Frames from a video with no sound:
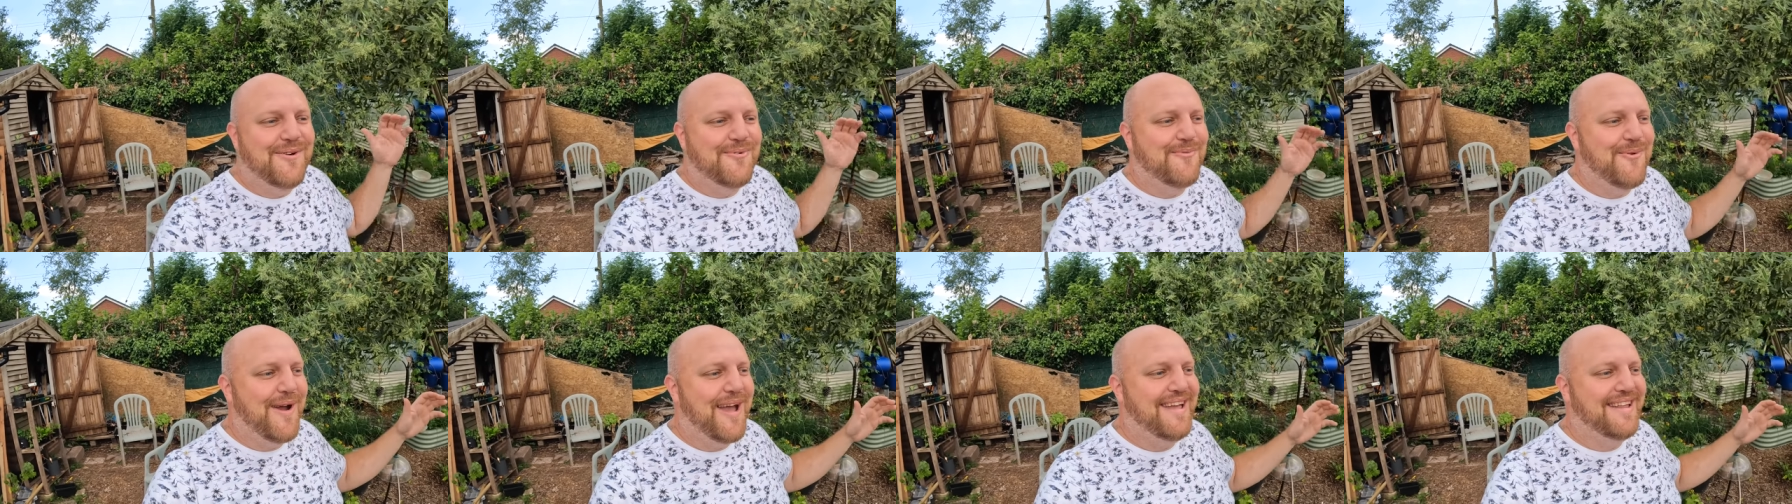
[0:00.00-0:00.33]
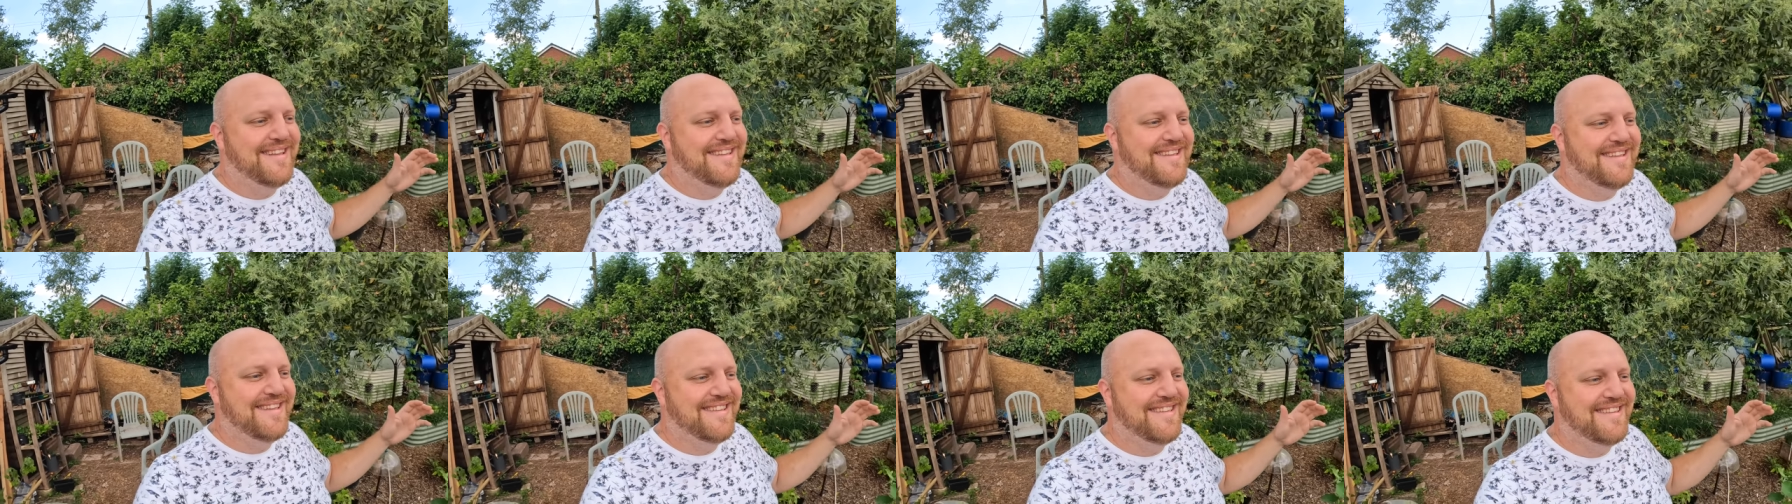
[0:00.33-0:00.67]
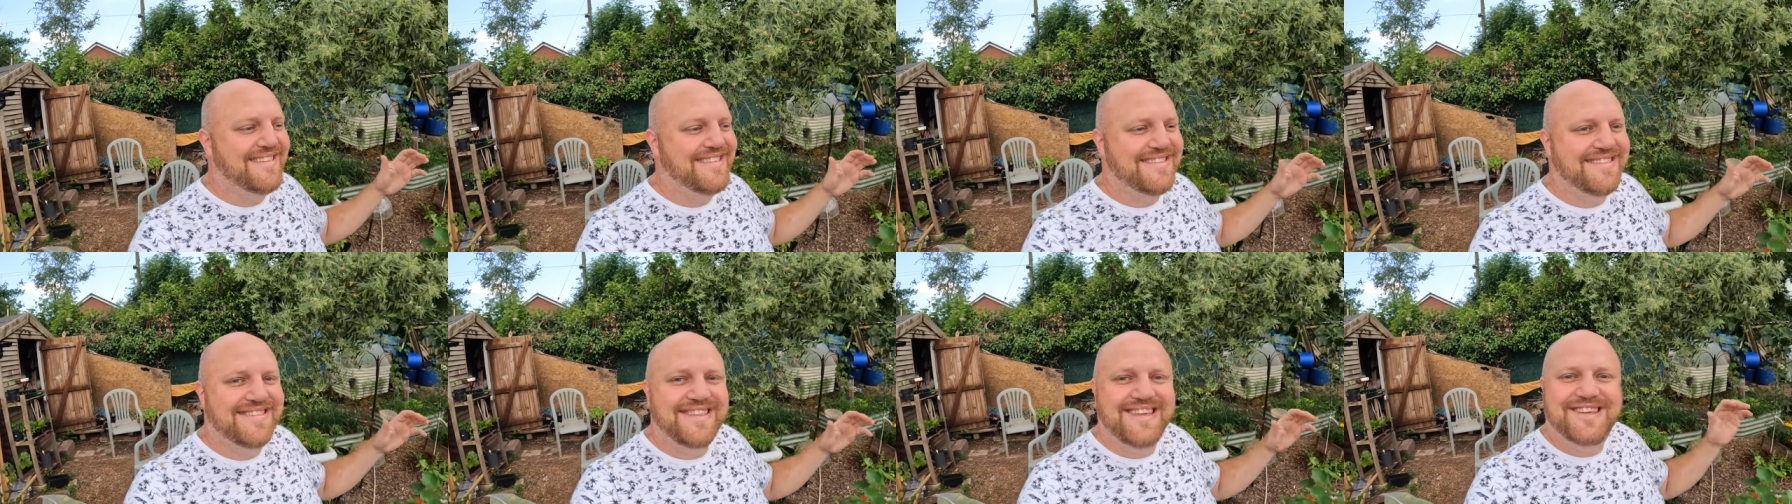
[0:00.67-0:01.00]
when
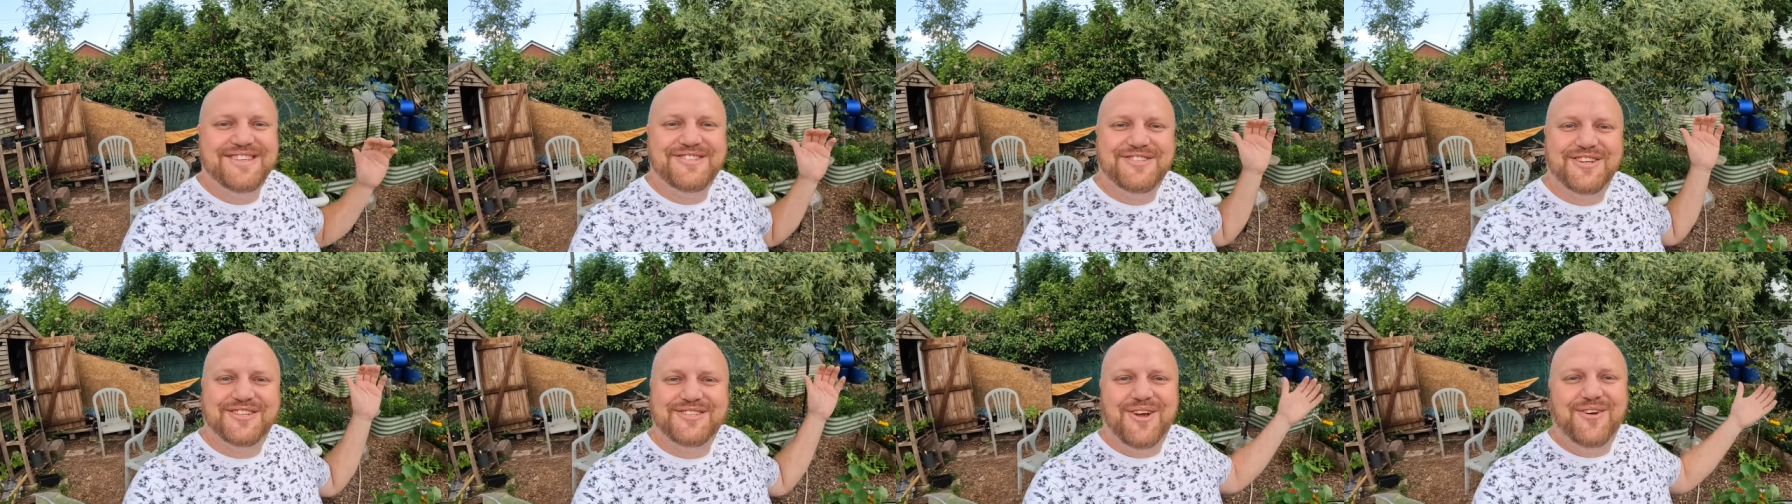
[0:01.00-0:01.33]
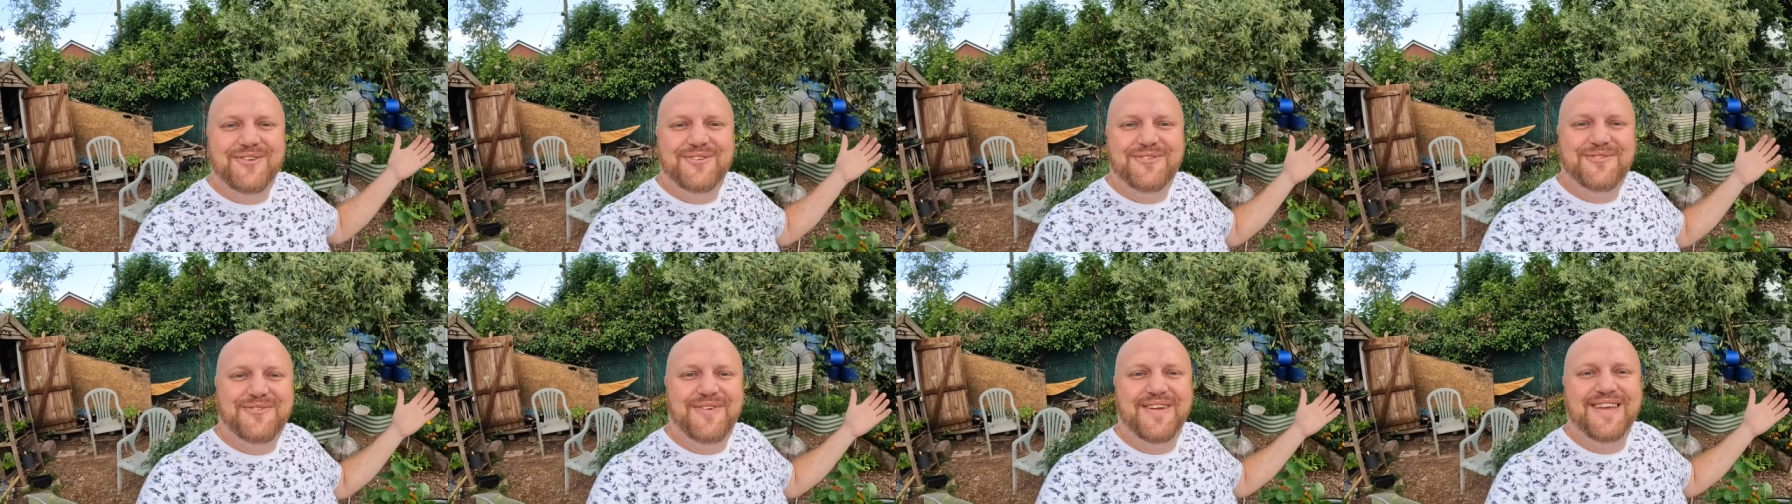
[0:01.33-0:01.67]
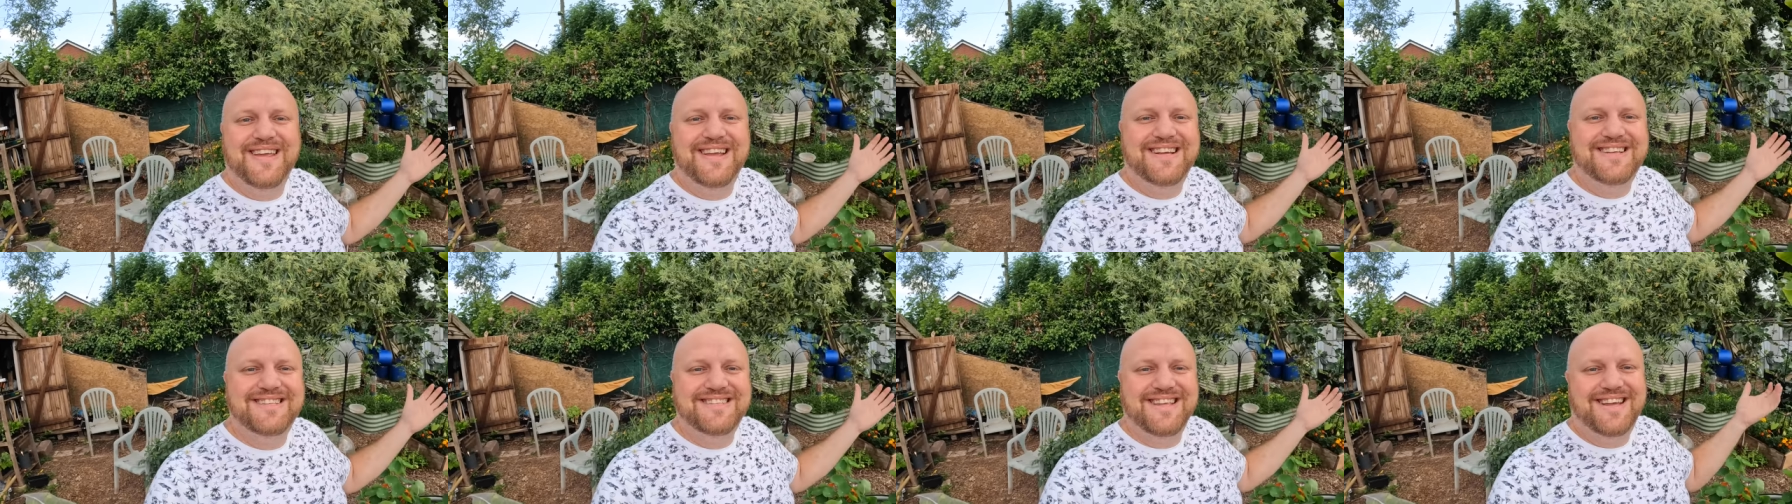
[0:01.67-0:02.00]
there's just
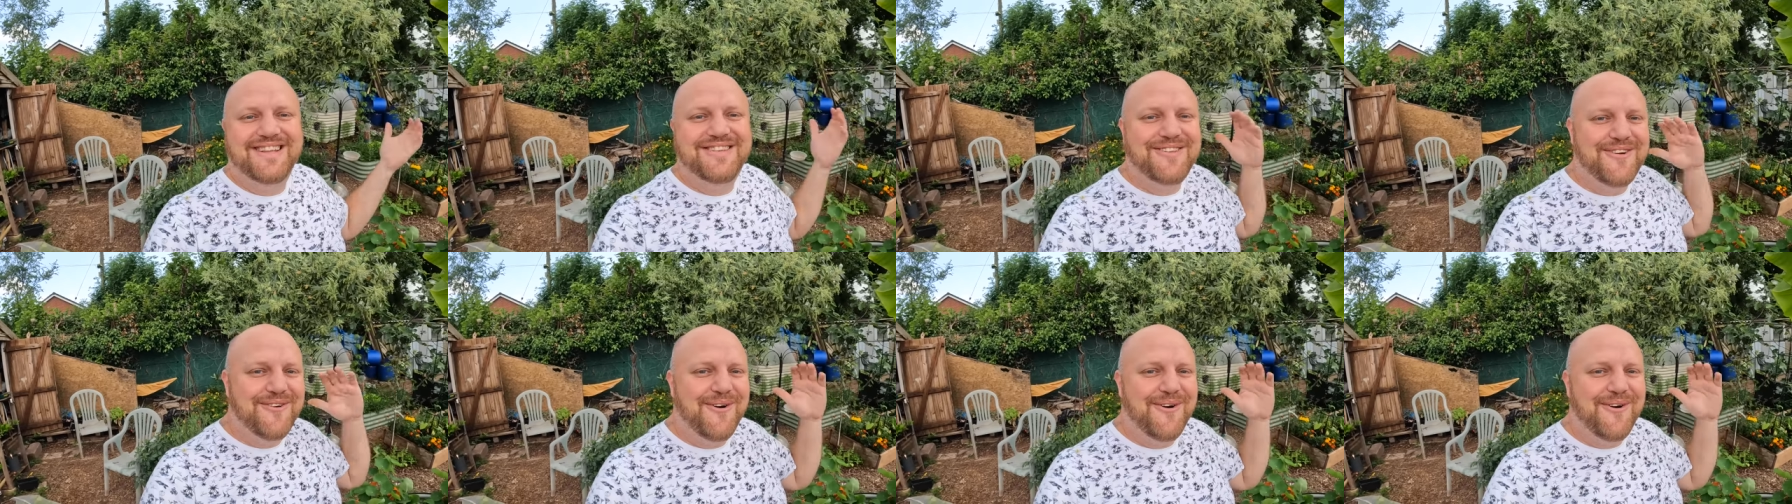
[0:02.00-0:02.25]
figs and